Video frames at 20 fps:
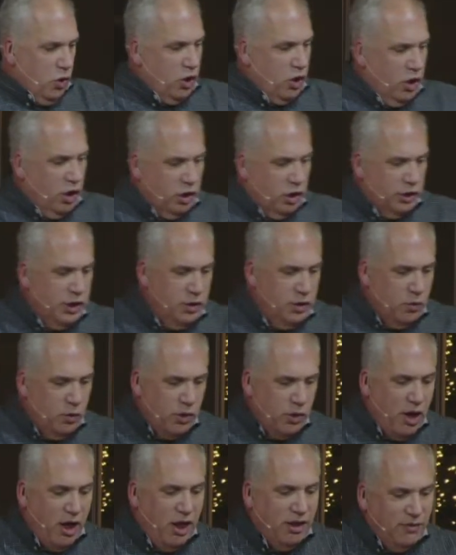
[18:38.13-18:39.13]
world
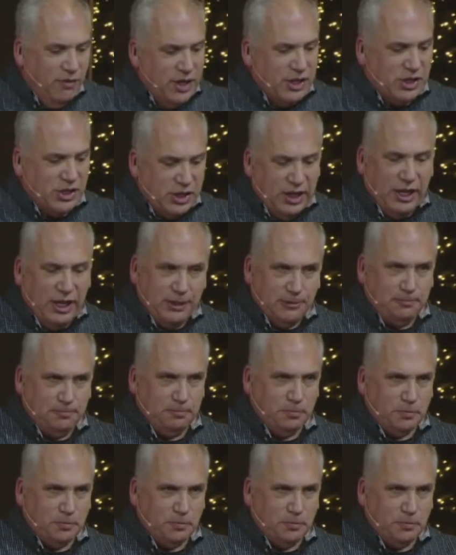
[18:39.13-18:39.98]
with all of us in it.